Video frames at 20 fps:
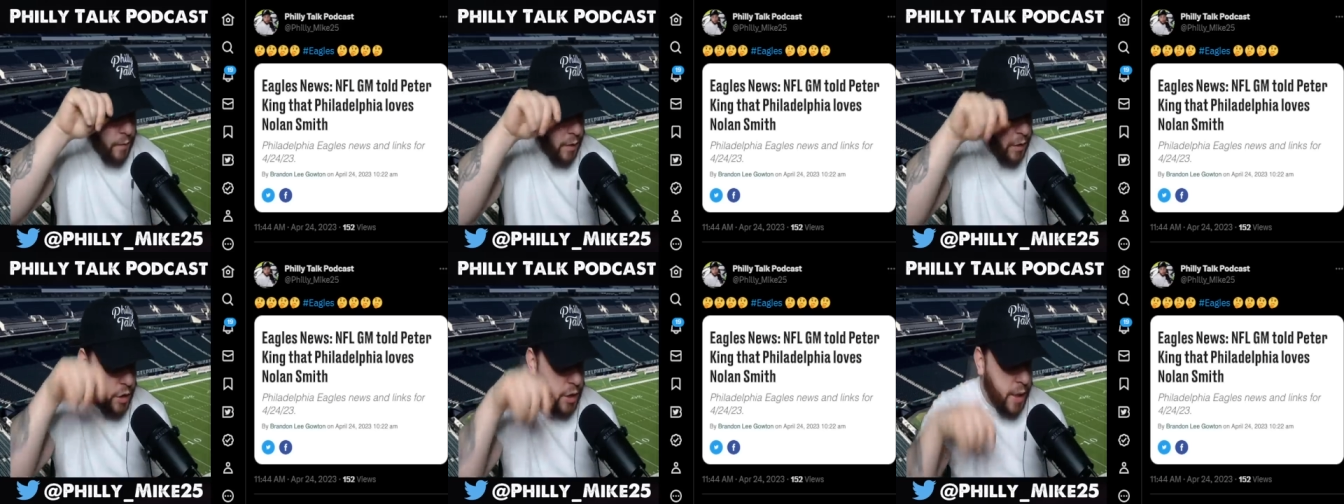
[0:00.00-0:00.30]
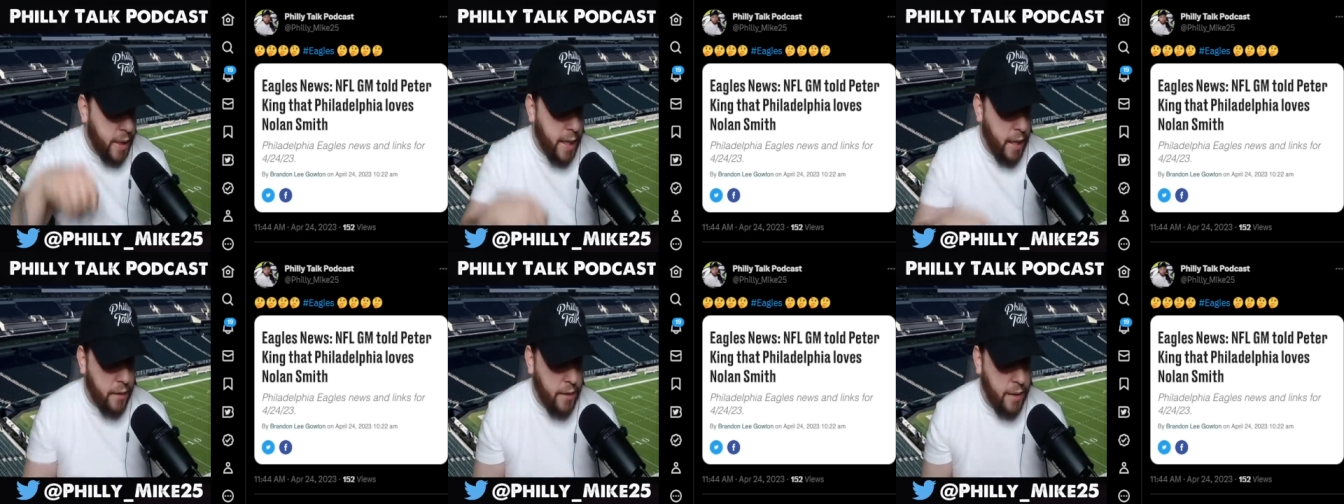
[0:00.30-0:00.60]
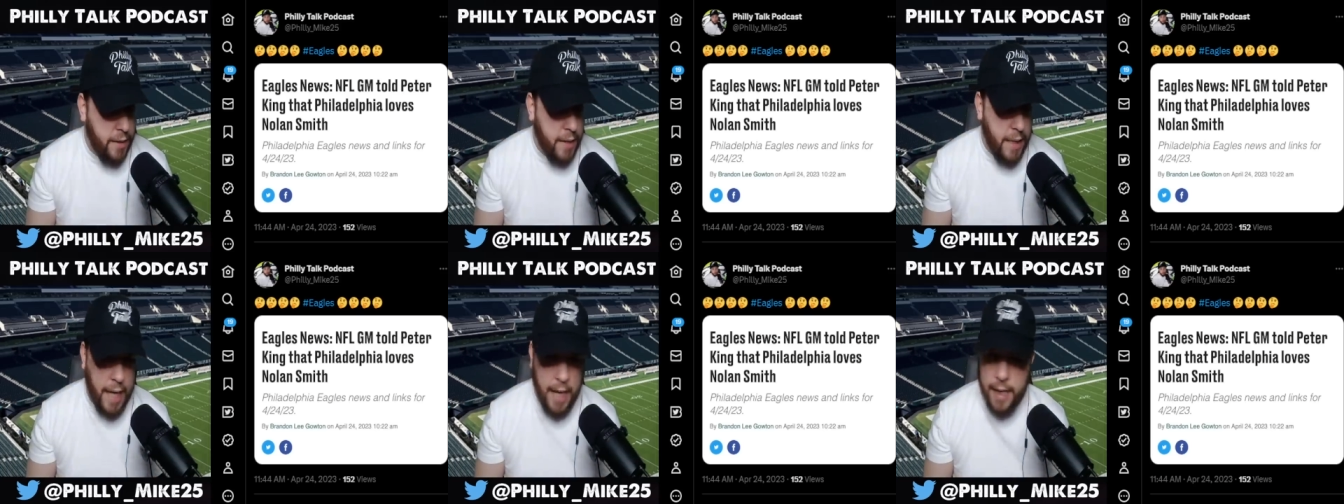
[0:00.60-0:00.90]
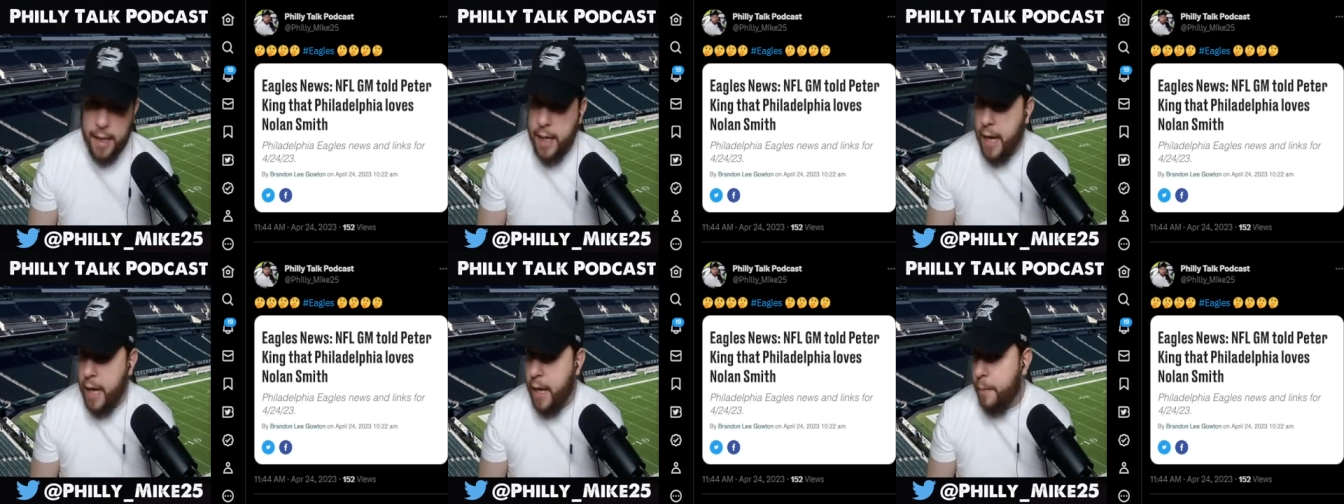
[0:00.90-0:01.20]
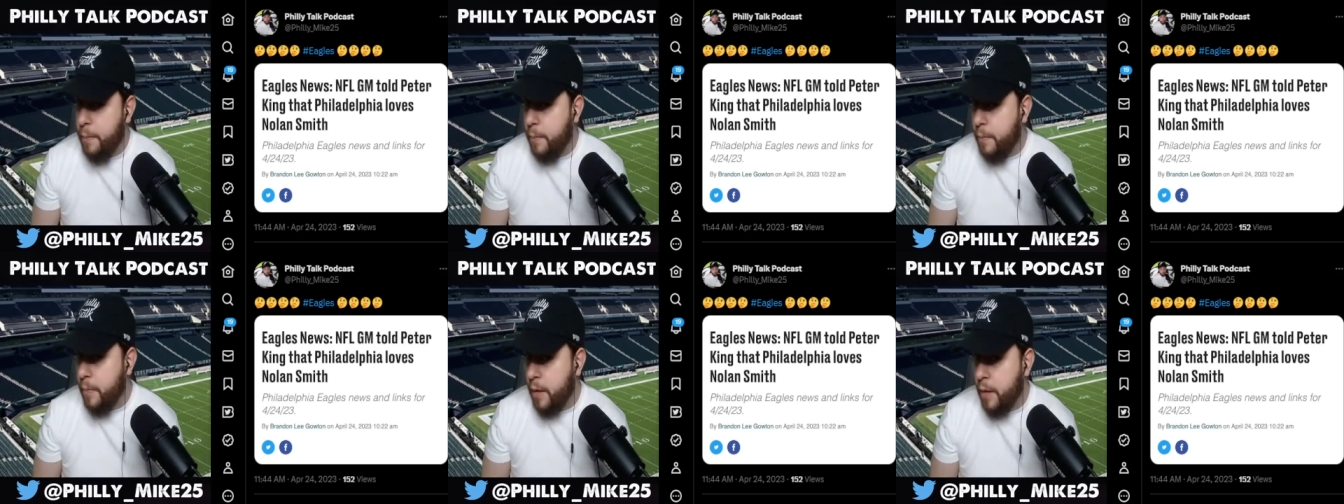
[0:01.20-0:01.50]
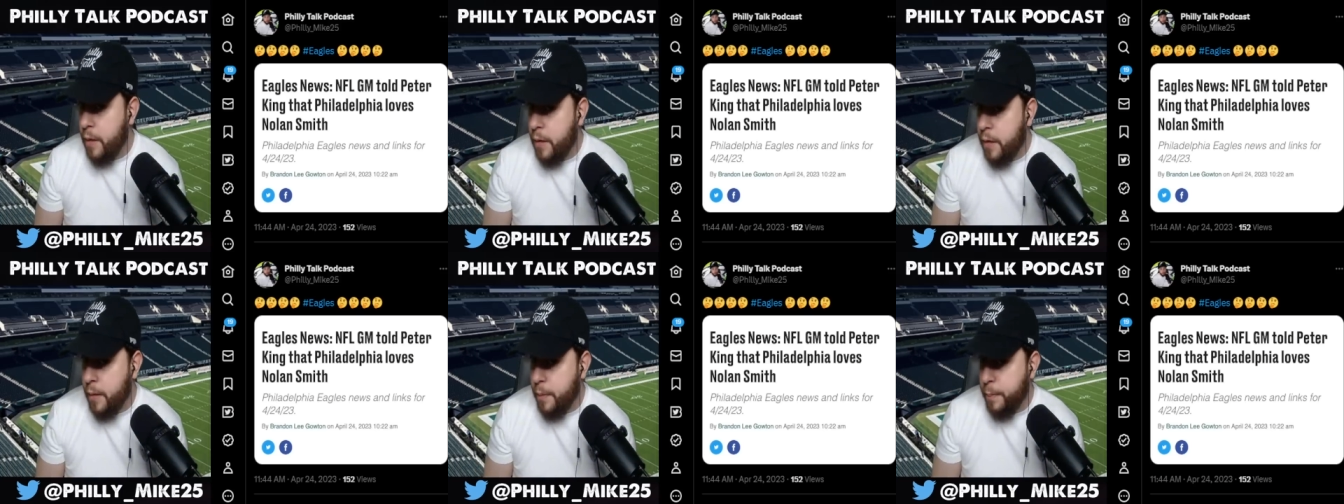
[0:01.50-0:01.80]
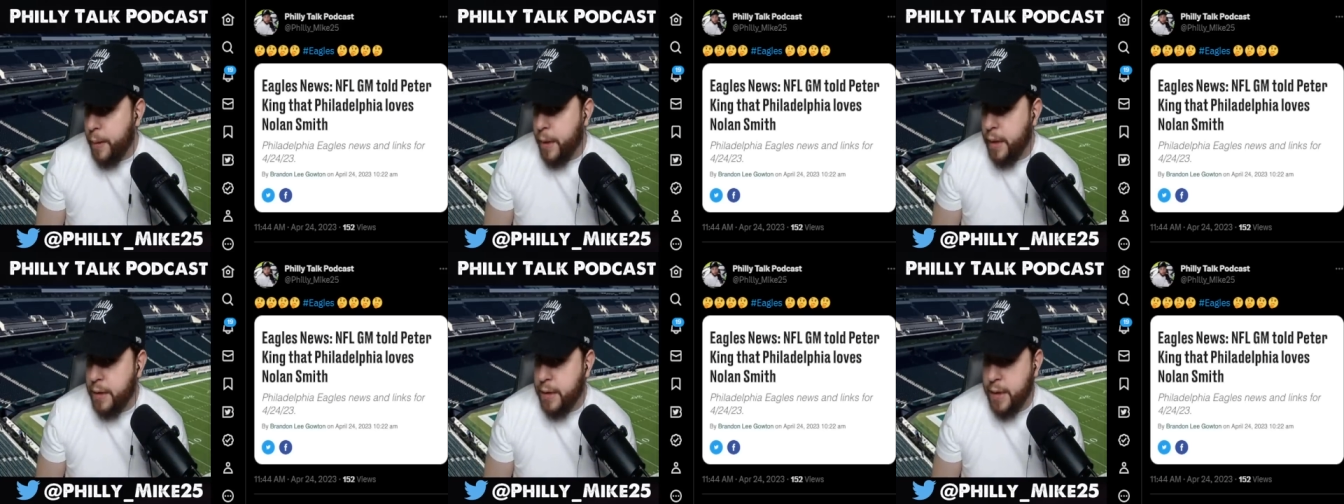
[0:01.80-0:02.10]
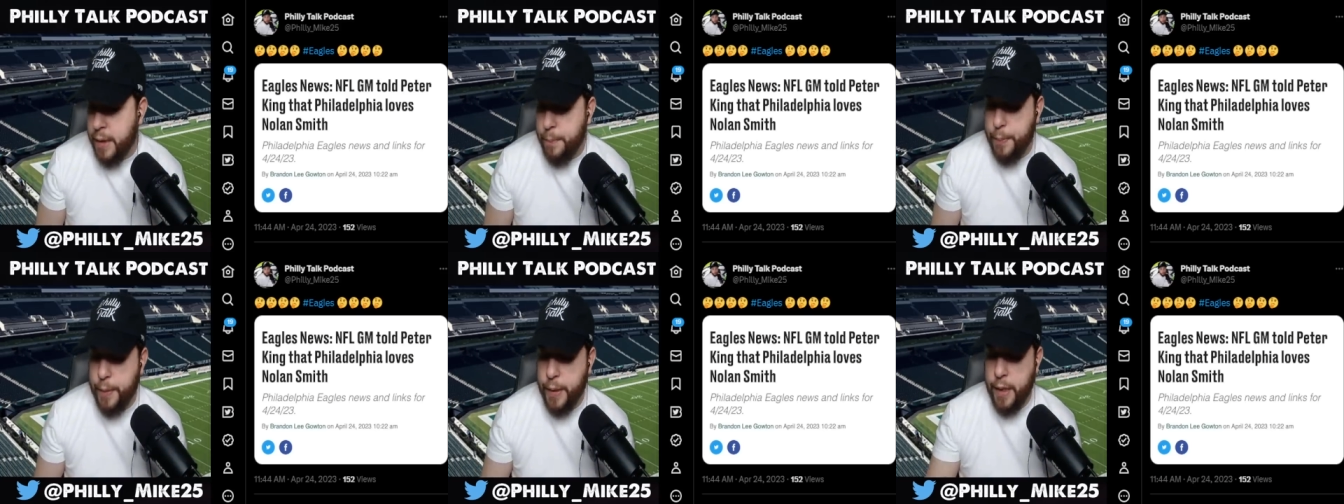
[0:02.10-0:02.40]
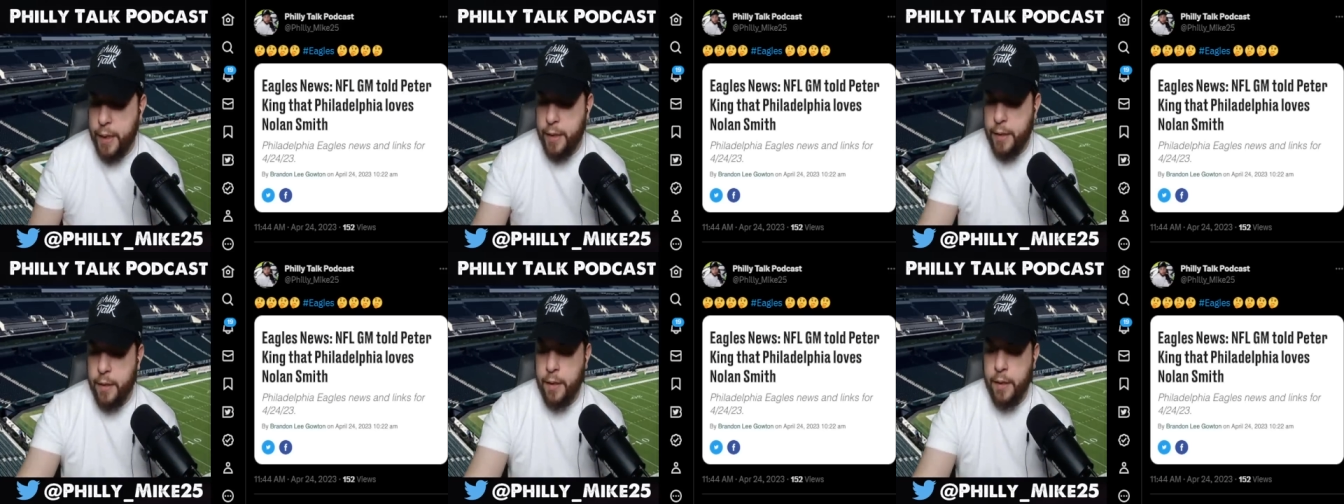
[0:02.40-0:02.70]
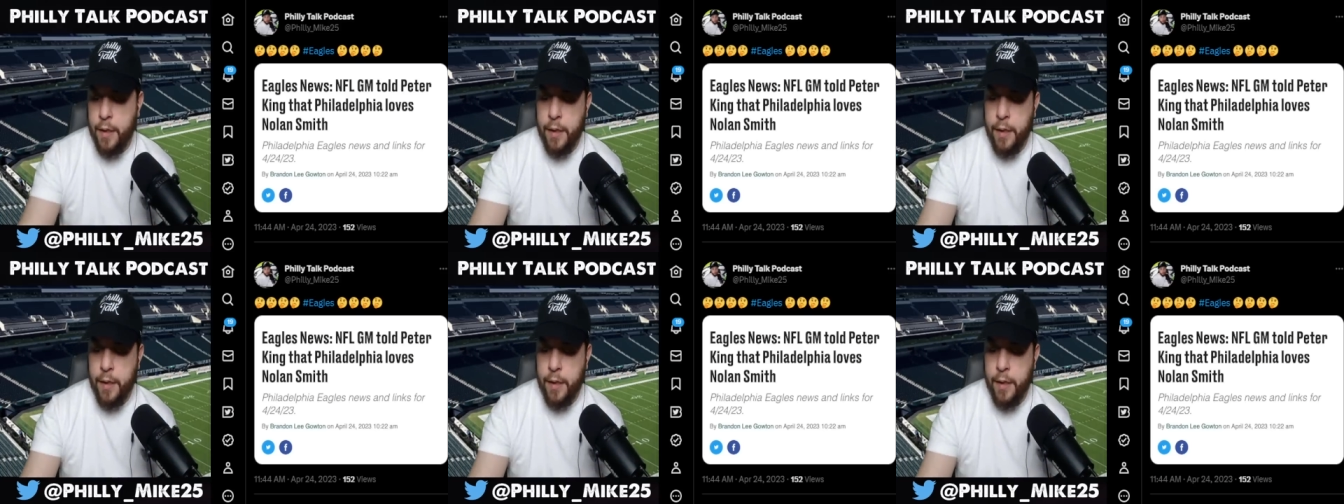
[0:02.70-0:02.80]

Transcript: Check out the dad cap, PTP.